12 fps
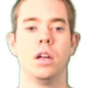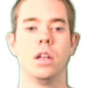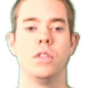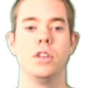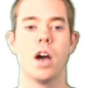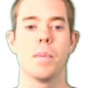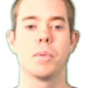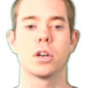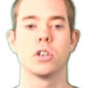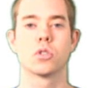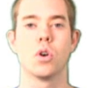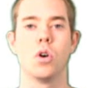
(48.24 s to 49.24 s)
The upper
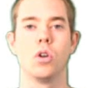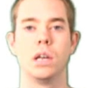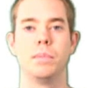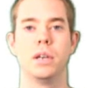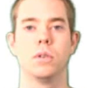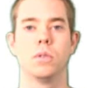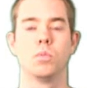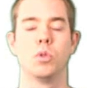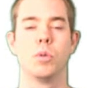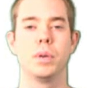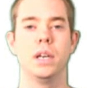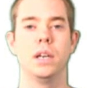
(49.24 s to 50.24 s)
control limit
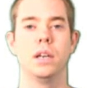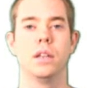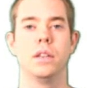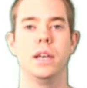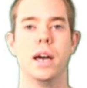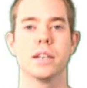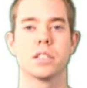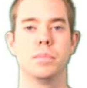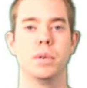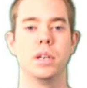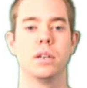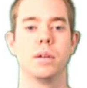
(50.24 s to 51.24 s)
will be the
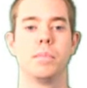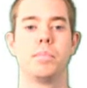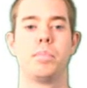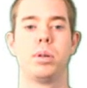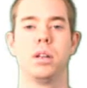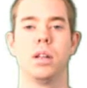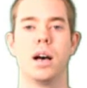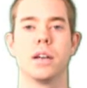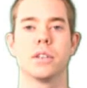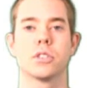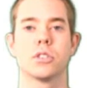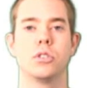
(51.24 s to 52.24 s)
estimate
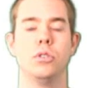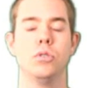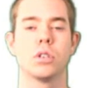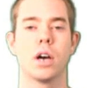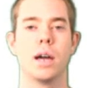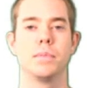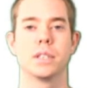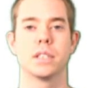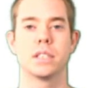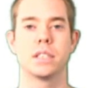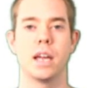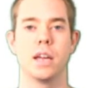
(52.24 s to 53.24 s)
plus two times
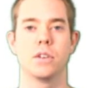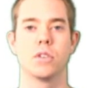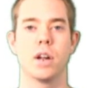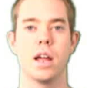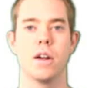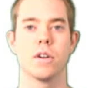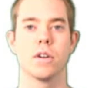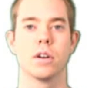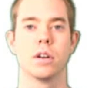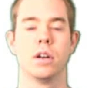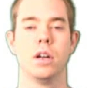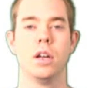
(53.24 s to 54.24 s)
its standard error.